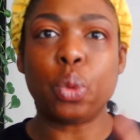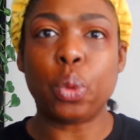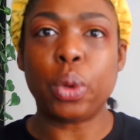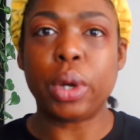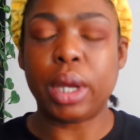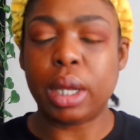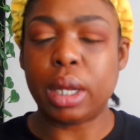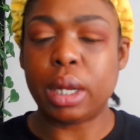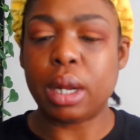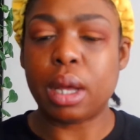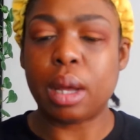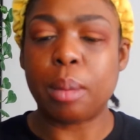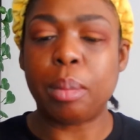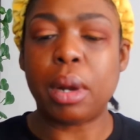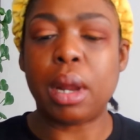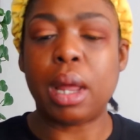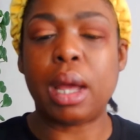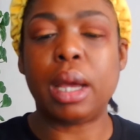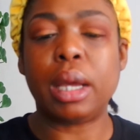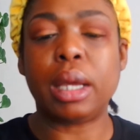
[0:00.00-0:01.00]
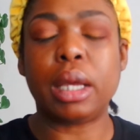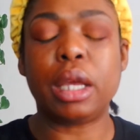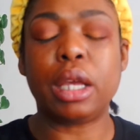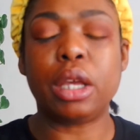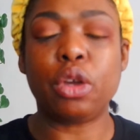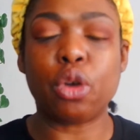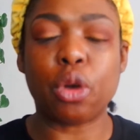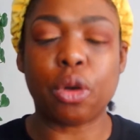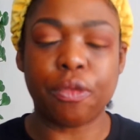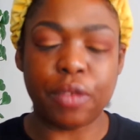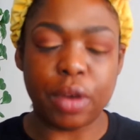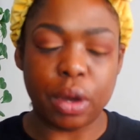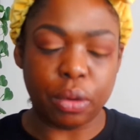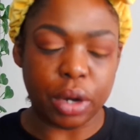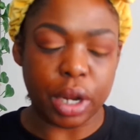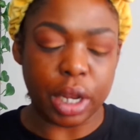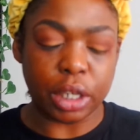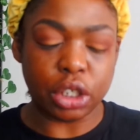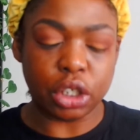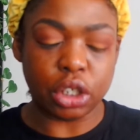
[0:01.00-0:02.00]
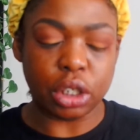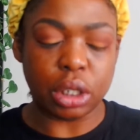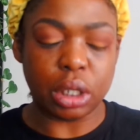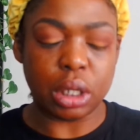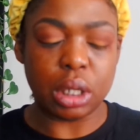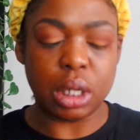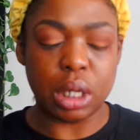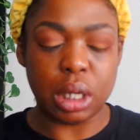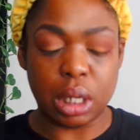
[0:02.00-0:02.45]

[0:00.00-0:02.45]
when applying your foundation